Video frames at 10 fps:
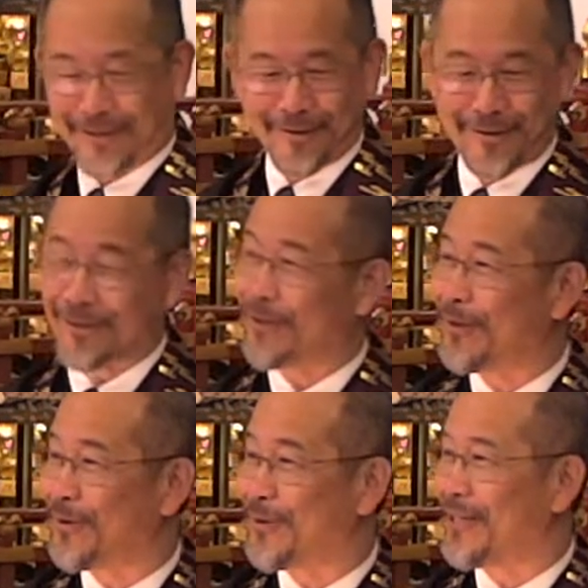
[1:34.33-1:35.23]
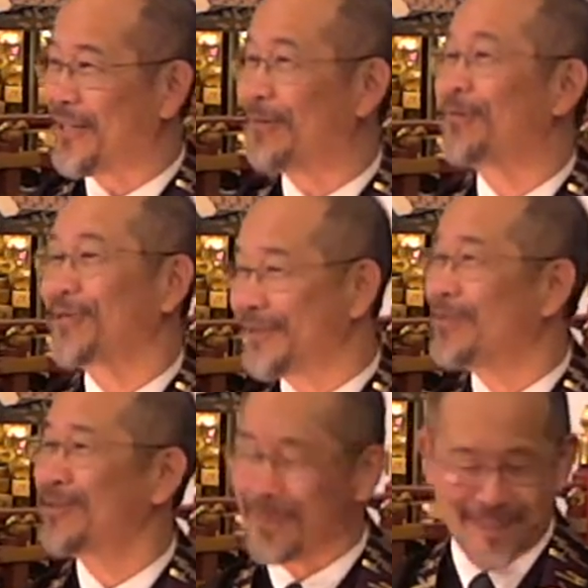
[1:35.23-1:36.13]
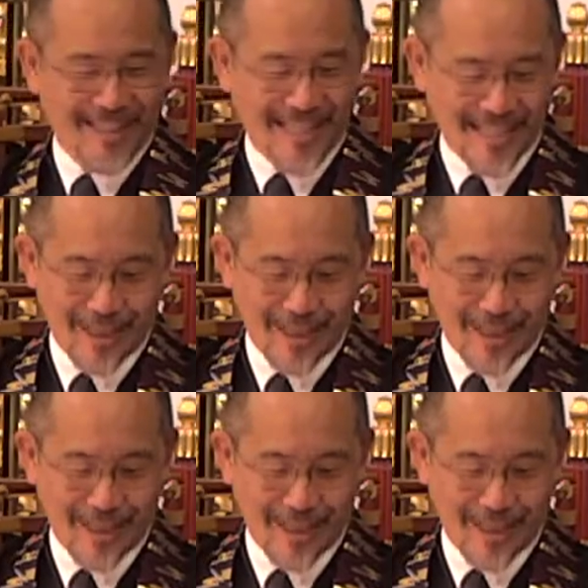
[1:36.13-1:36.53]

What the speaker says: so we can split that.